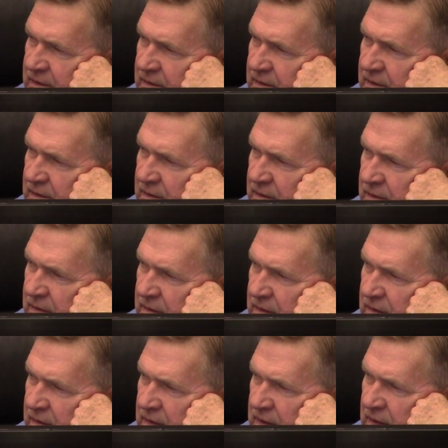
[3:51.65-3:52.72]
It doesn't
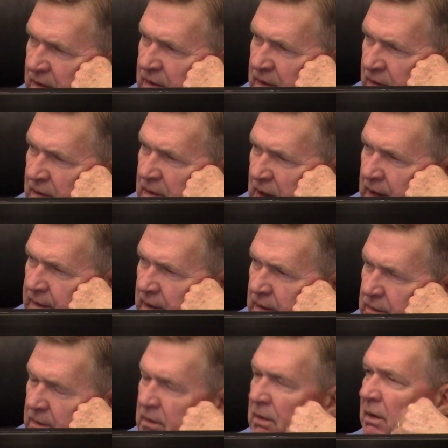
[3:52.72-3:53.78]
exist at this time, sir. The
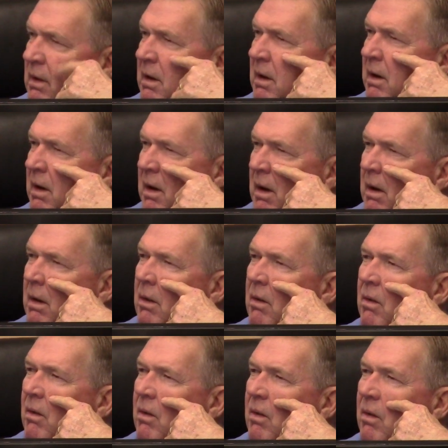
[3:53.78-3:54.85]
applicant gave no
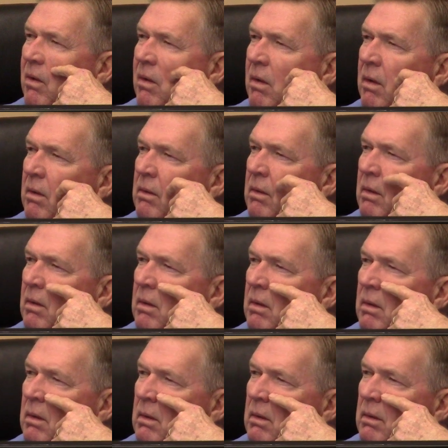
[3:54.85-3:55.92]
idea of when
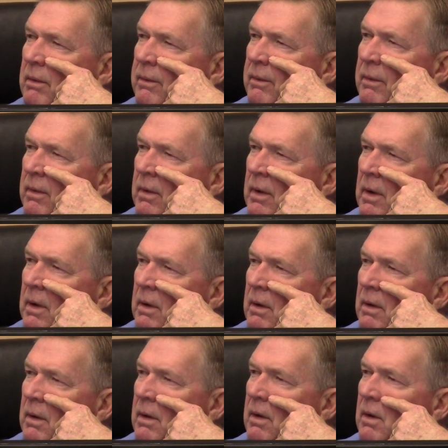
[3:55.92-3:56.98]
he would like to develop it.
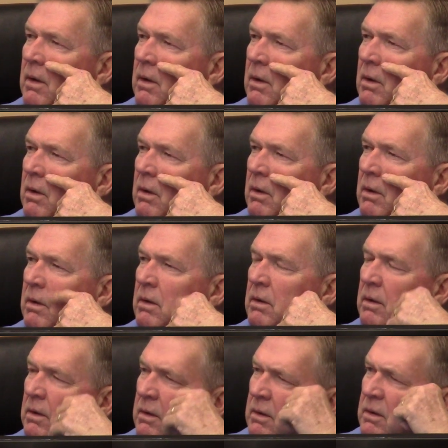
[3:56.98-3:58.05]
He just wanted to
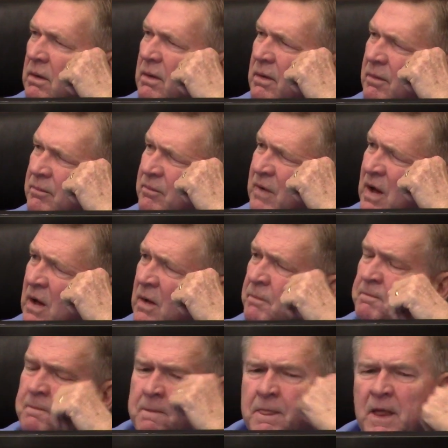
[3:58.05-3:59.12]
not limit himself on
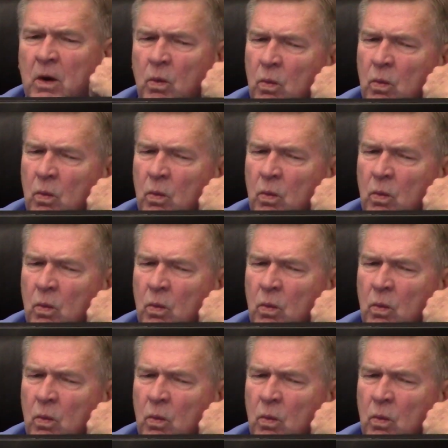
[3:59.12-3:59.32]
options.